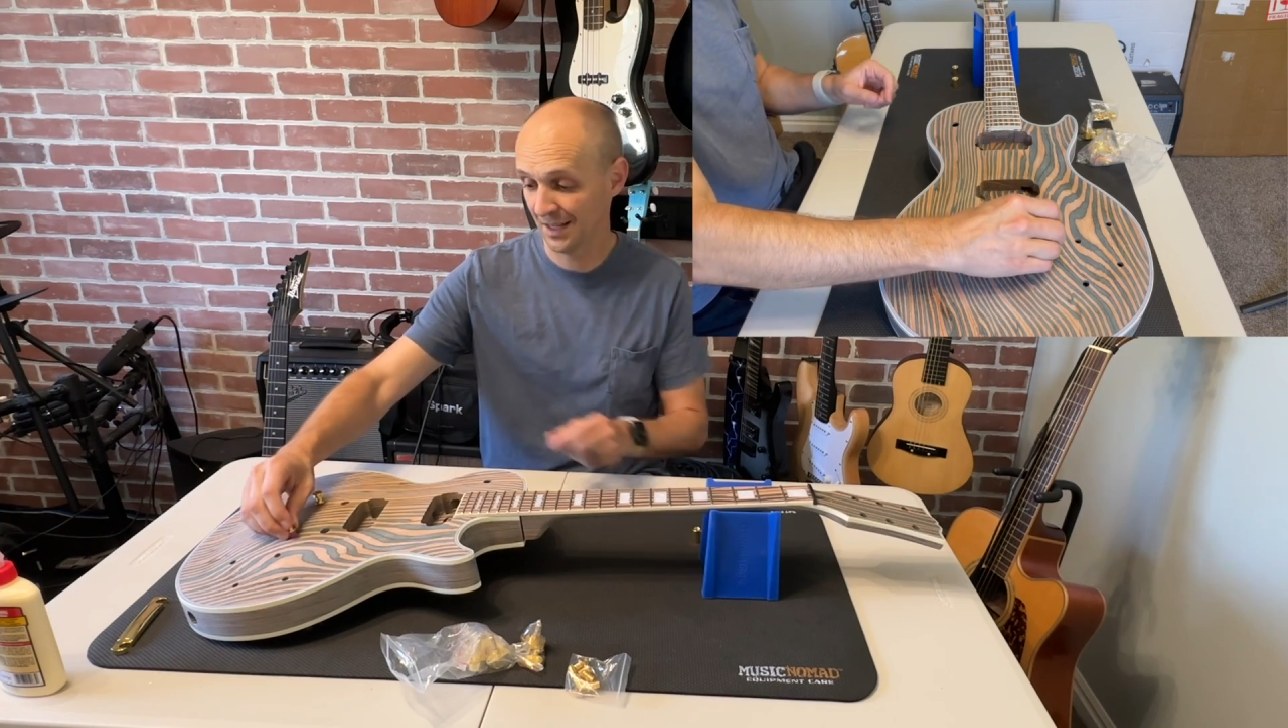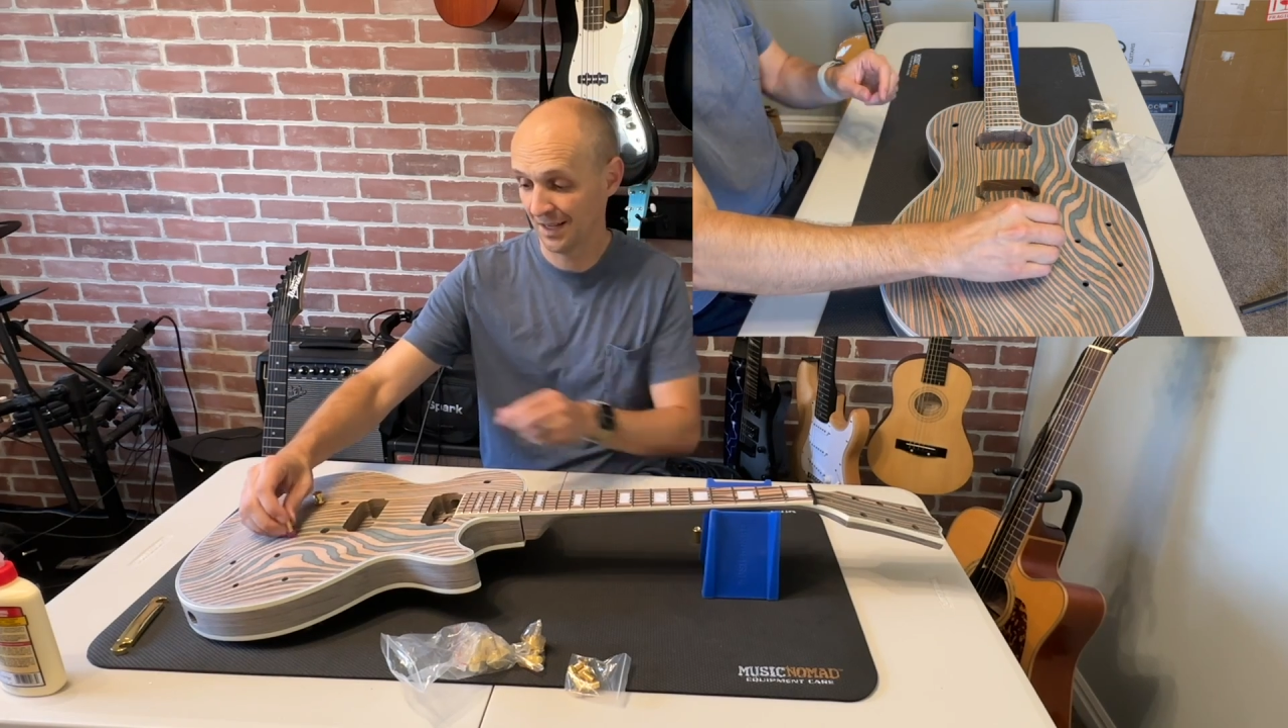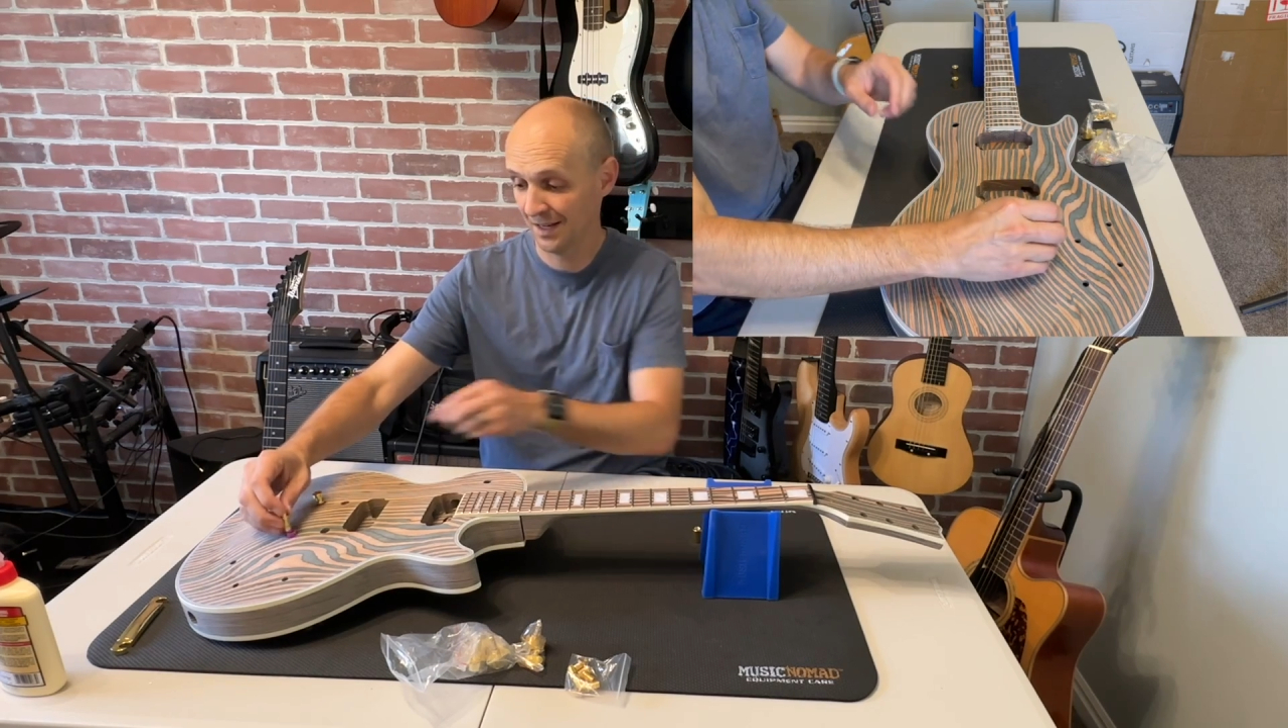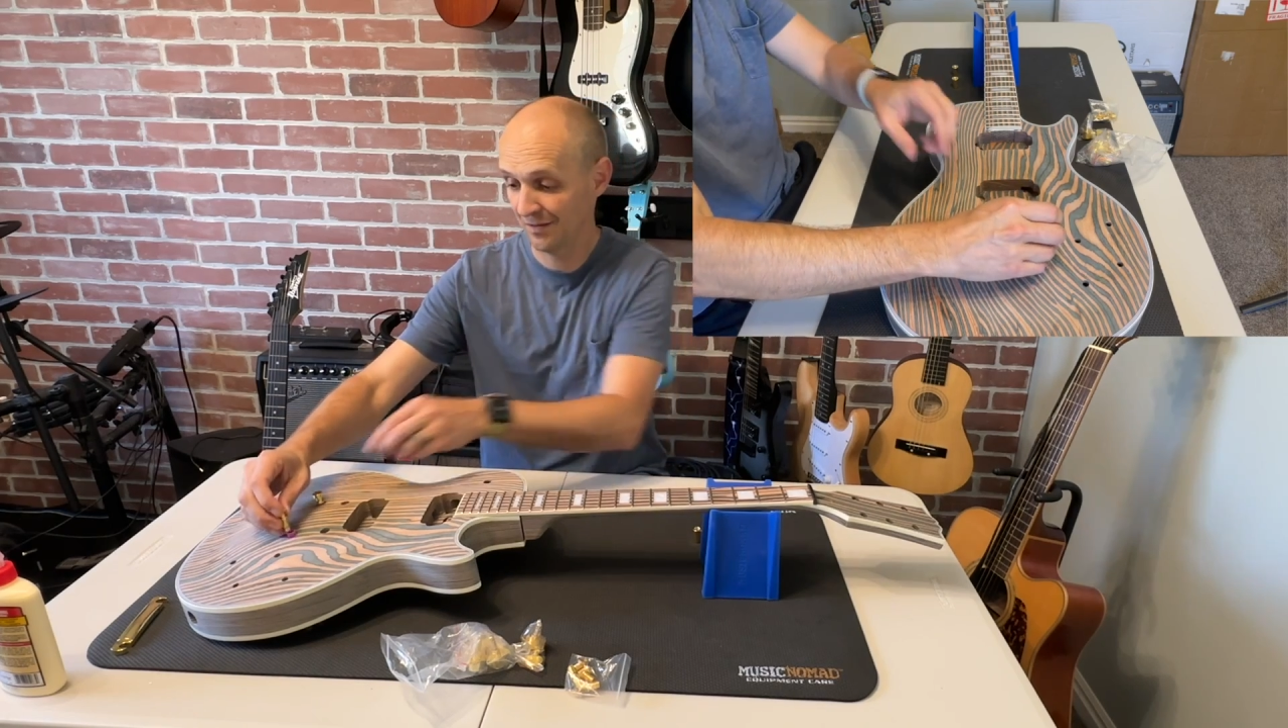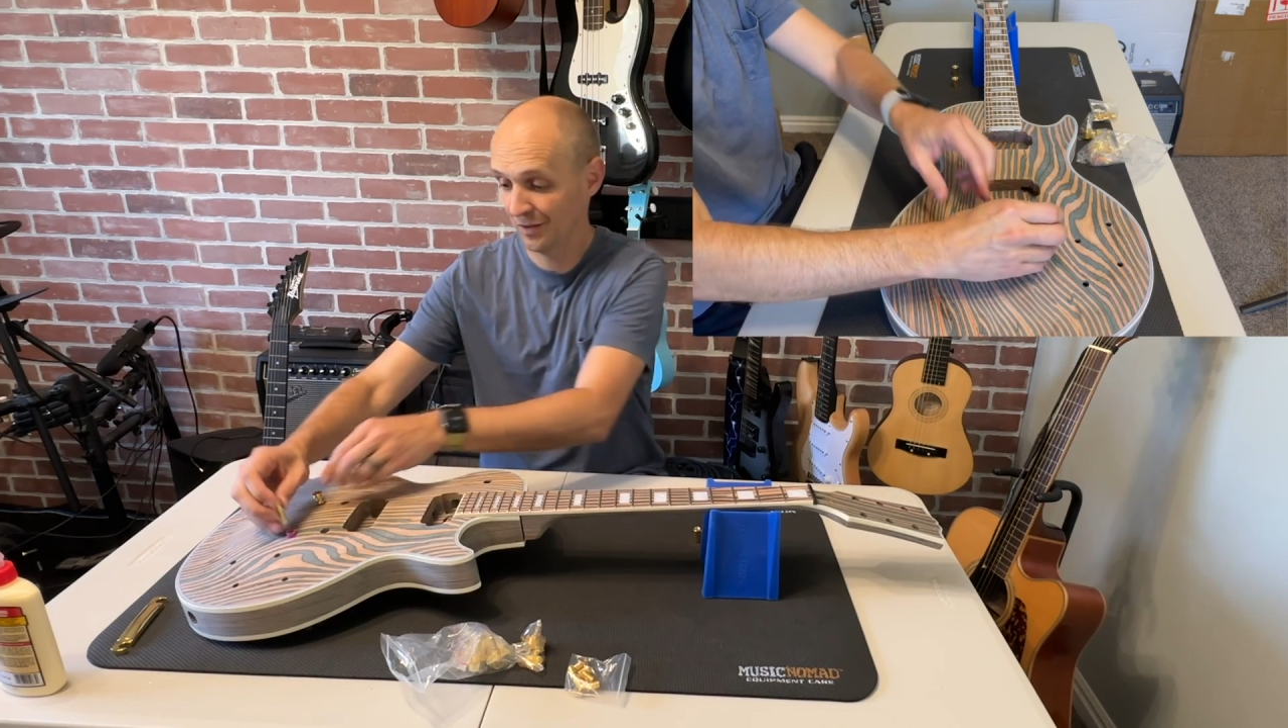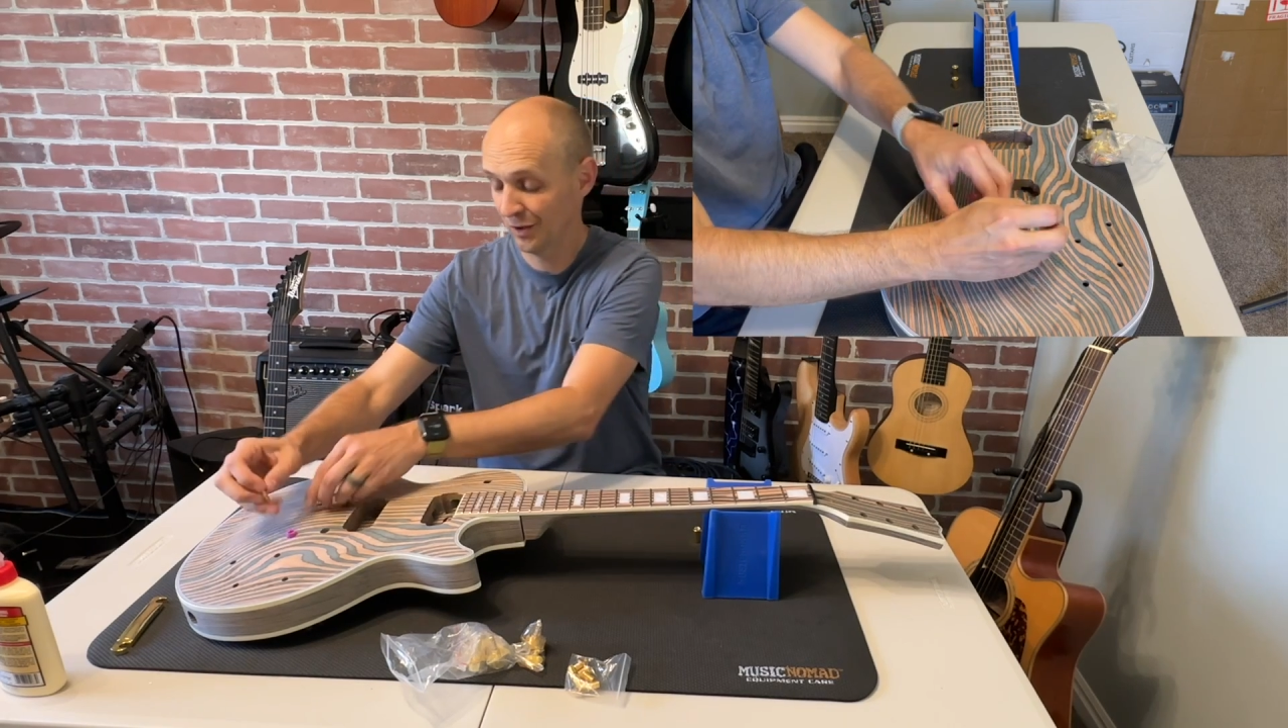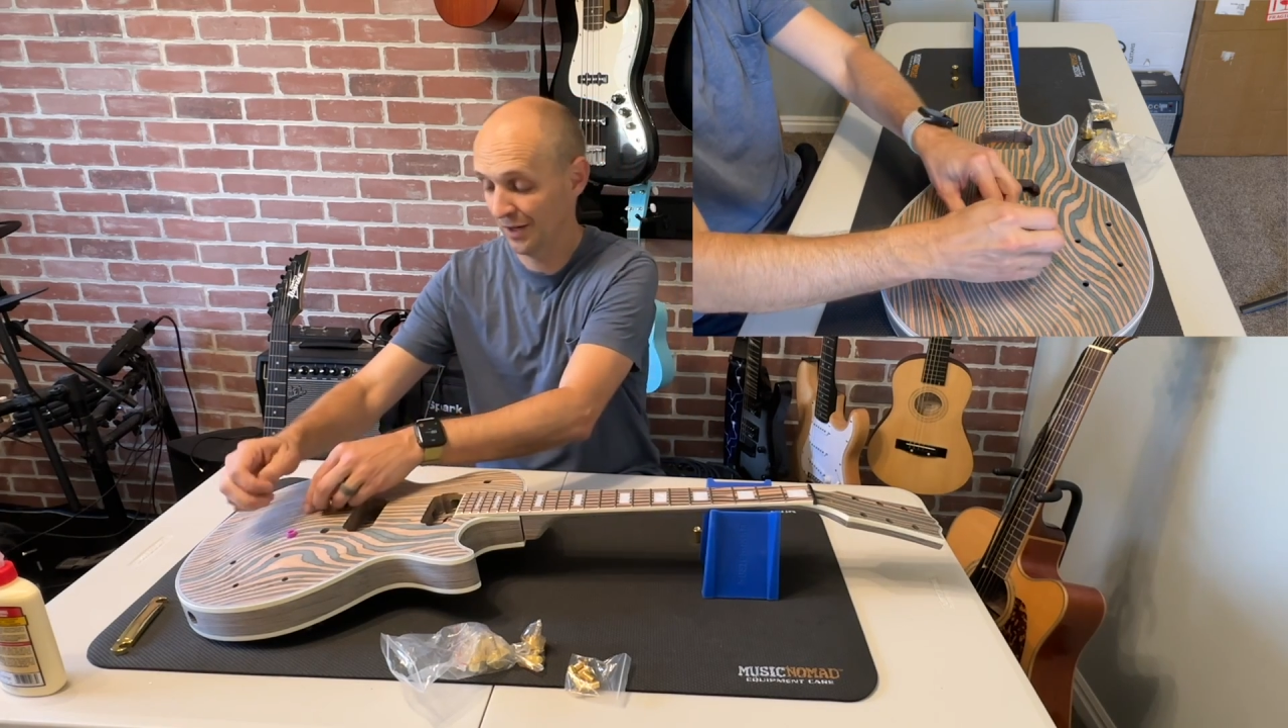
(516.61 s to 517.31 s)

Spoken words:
kind of a good